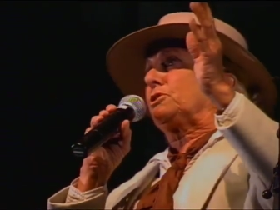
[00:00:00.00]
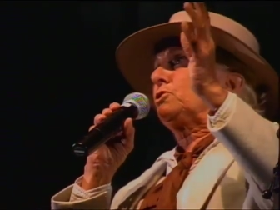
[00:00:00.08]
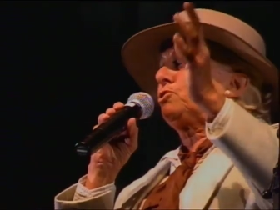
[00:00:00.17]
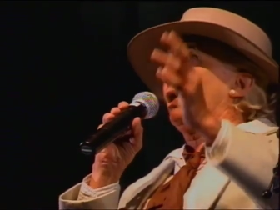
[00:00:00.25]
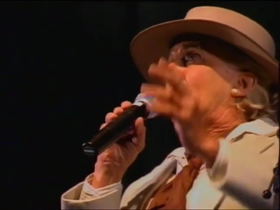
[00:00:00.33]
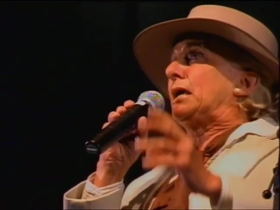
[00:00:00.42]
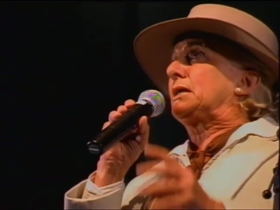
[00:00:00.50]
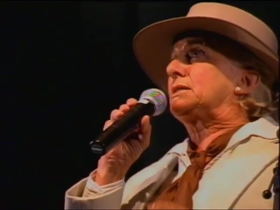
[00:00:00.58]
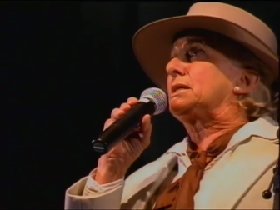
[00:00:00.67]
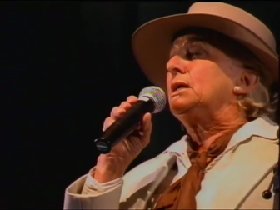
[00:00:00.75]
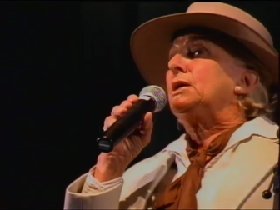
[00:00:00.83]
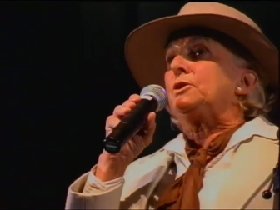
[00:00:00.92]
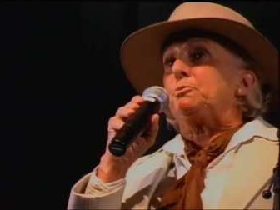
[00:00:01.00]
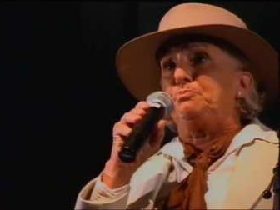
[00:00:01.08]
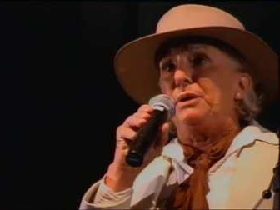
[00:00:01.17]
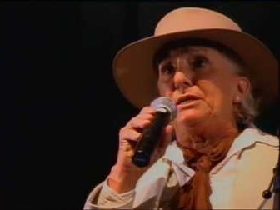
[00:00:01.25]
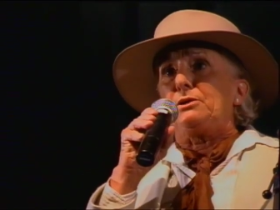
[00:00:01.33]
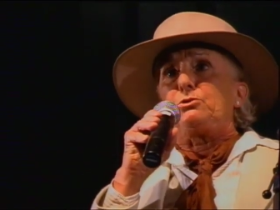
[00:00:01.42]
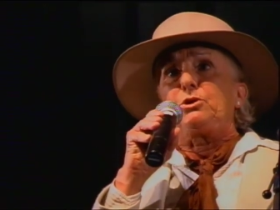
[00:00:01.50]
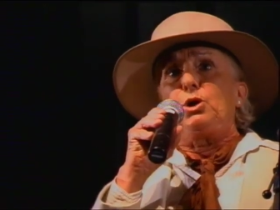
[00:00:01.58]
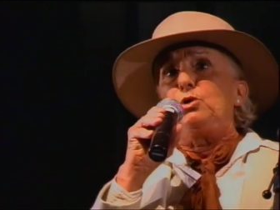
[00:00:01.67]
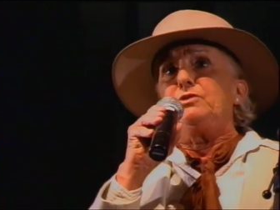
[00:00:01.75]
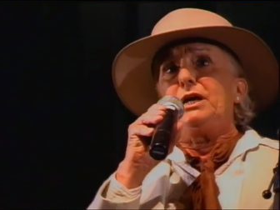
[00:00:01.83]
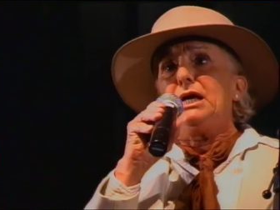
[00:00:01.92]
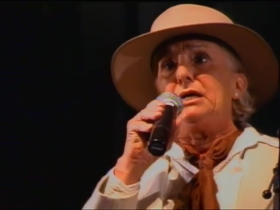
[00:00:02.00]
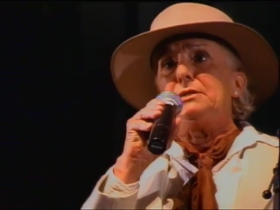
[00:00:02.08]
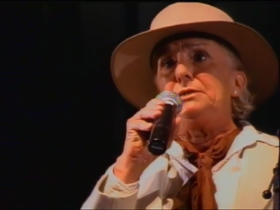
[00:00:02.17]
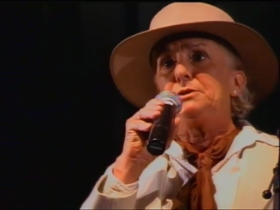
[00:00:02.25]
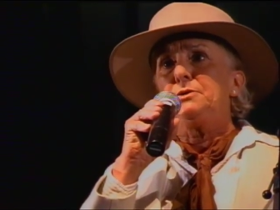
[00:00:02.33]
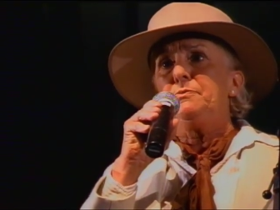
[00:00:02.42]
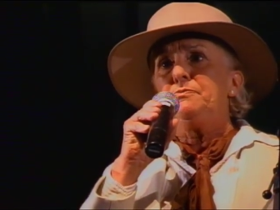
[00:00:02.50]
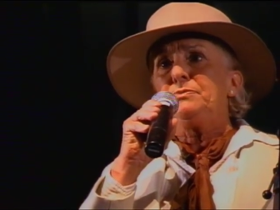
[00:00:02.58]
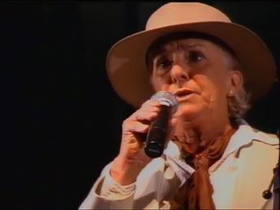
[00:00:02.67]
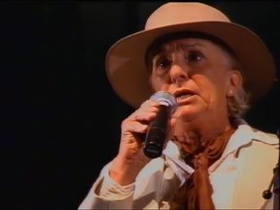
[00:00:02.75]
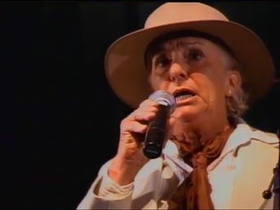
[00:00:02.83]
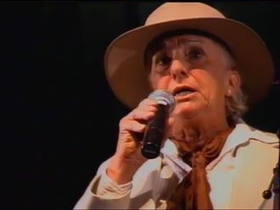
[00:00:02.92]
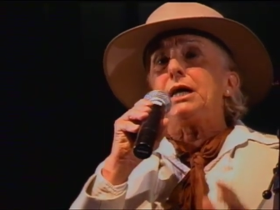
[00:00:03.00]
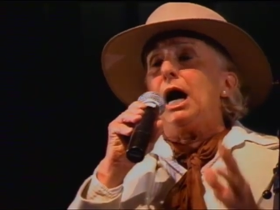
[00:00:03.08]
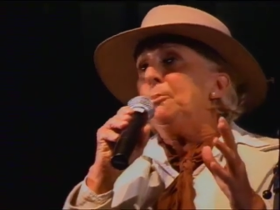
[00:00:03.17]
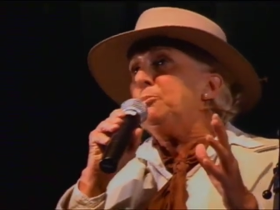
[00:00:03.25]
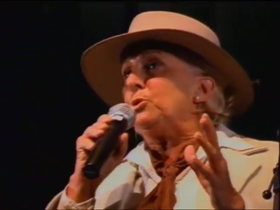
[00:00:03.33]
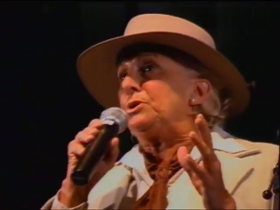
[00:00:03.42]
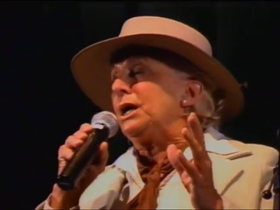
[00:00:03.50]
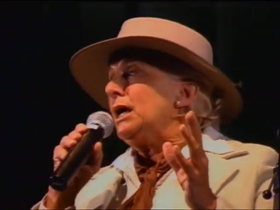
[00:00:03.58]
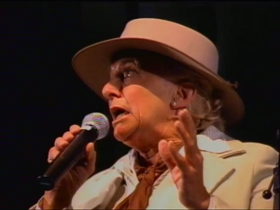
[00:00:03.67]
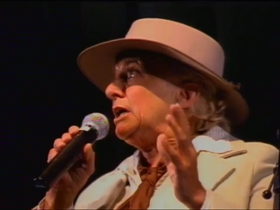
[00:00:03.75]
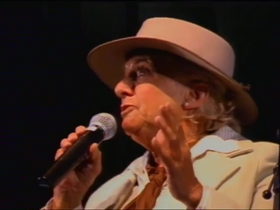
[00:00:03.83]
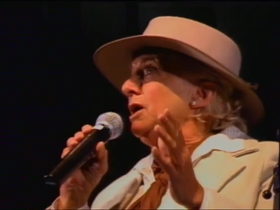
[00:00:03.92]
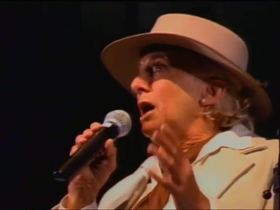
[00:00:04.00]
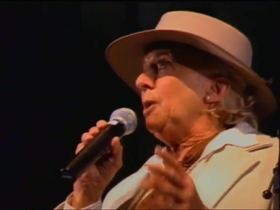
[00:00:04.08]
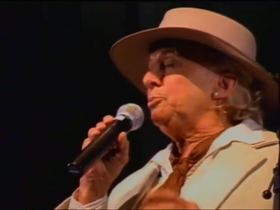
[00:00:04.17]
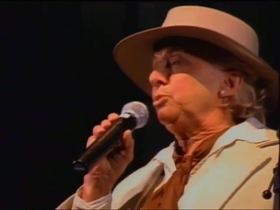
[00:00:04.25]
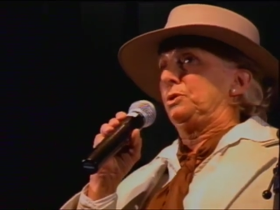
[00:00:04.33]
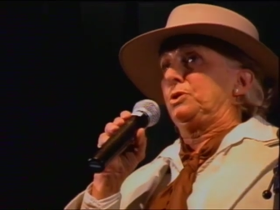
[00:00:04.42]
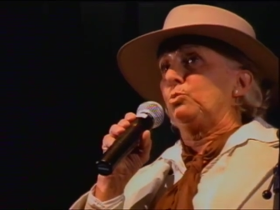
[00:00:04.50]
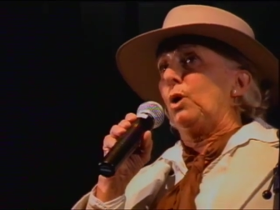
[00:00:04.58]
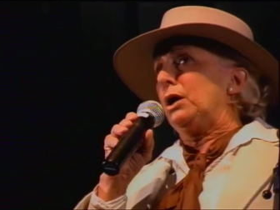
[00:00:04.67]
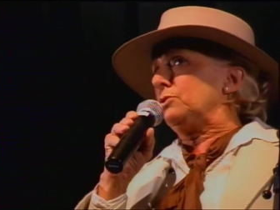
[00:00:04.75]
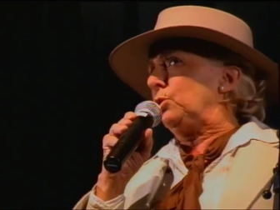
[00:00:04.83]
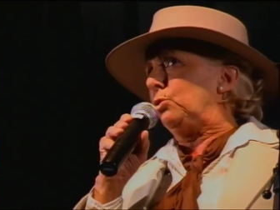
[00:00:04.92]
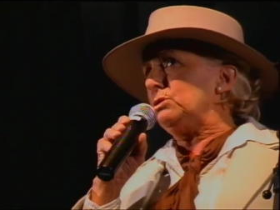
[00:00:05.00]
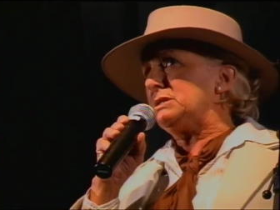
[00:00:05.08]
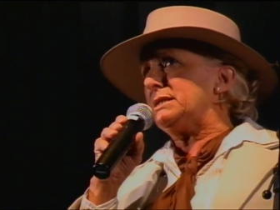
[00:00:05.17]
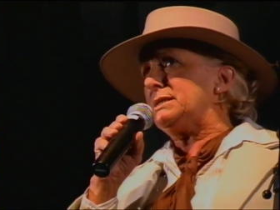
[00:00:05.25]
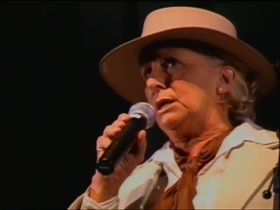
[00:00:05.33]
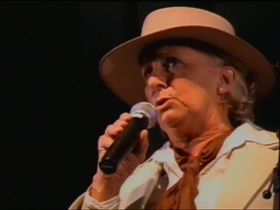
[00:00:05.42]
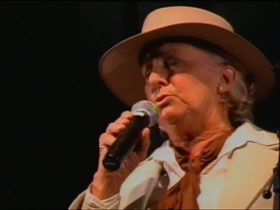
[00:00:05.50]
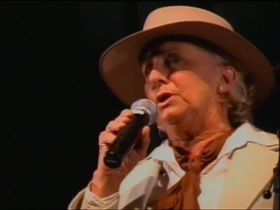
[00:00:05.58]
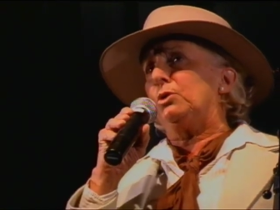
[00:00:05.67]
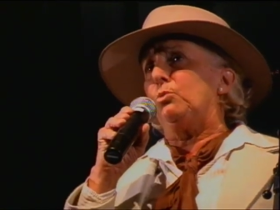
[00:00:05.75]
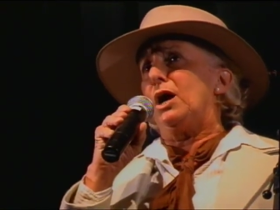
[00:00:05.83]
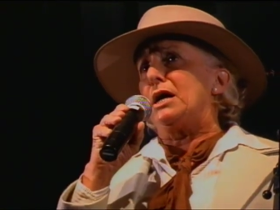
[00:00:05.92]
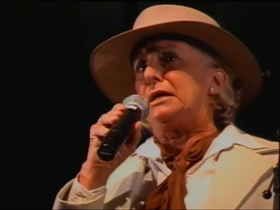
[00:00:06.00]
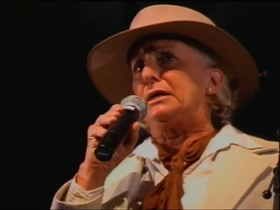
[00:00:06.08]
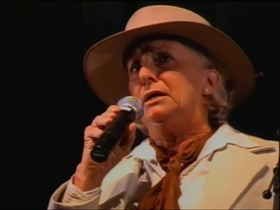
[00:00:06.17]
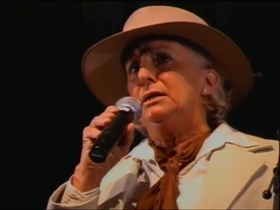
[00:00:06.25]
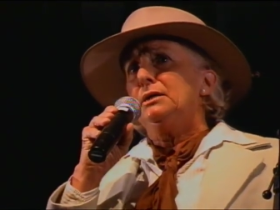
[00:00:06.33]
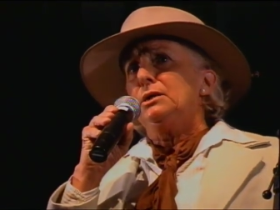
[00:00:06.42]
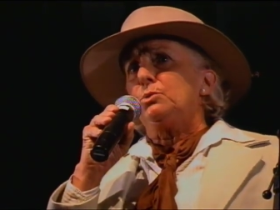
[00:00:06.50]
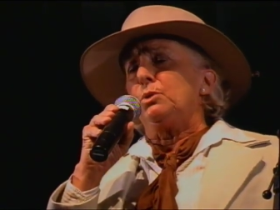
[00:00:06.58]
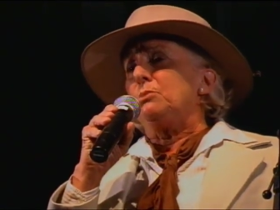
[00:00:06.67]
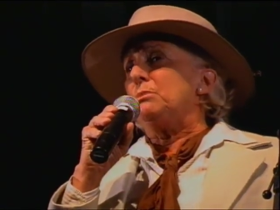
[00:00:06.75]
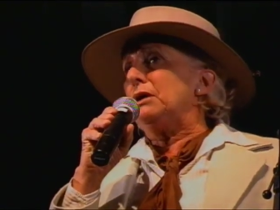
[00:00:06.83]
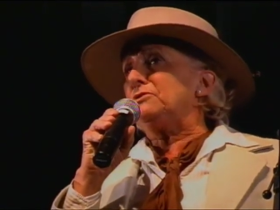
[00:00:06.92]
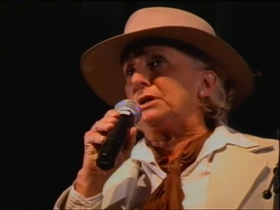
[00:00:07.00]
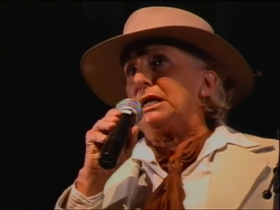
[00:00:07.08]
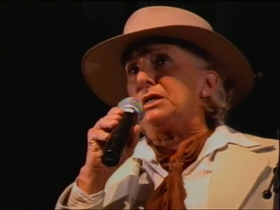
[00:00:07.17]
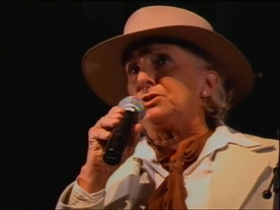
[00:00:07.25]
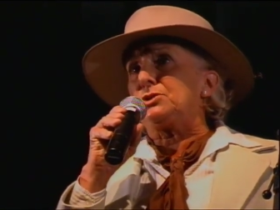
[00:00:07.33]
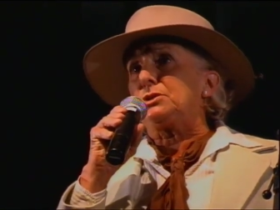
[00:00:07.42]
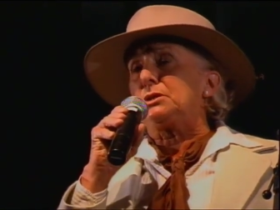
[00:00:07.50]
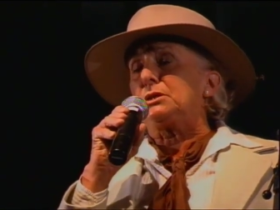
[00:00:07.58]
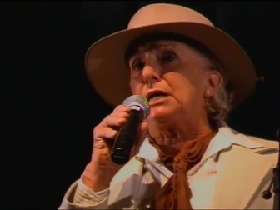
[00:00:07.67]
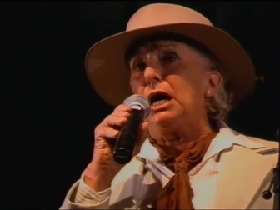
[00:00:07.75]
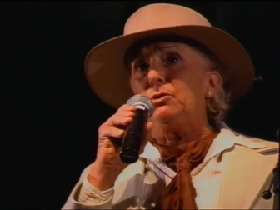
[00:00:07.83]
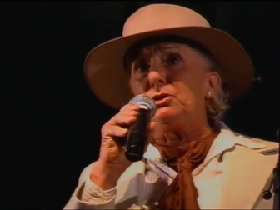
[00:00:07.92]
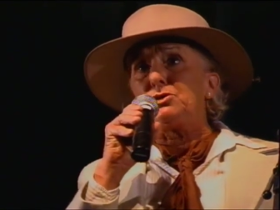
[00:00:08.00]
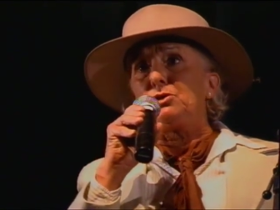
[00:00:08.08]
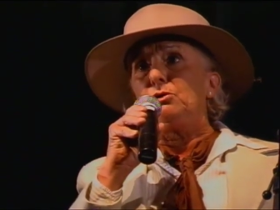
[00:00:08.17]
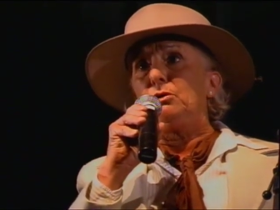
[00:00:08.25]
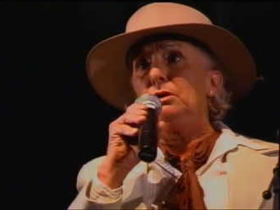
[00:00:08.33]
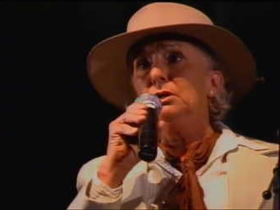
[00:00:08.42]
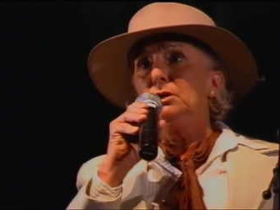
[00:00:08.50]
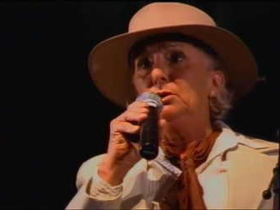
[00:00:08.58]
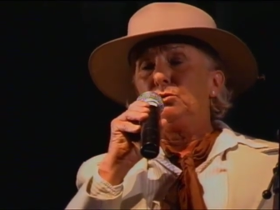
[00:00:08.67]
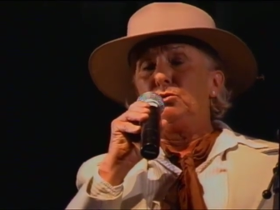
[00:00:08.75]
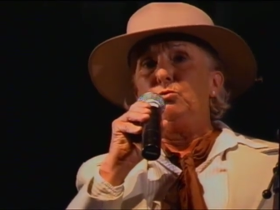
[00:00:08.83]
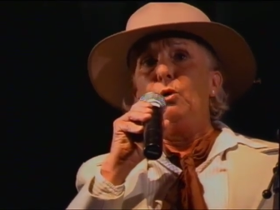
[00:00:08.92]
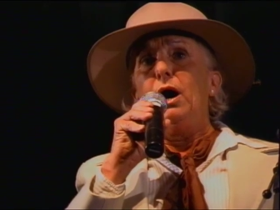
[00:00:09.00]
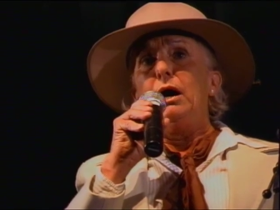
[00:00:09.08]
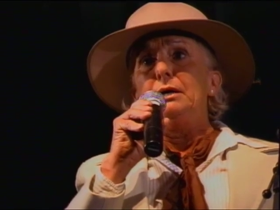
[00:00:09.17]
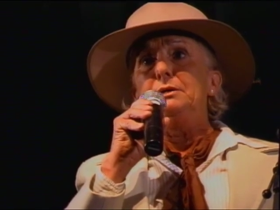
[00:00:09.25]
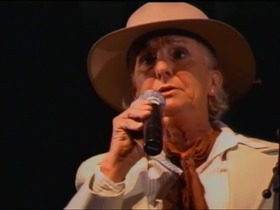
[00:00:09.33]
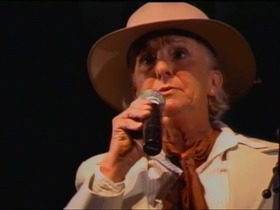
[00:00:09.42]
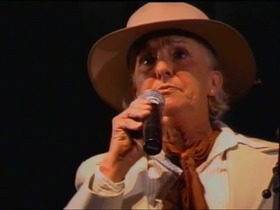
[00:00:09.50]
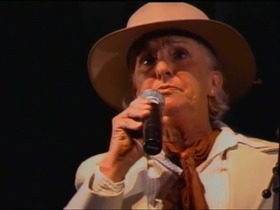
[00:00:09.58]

and crags that beetled overhead. And upward, ever upward, the wild horses held their way, where mountain ash and kurrajong grew wide.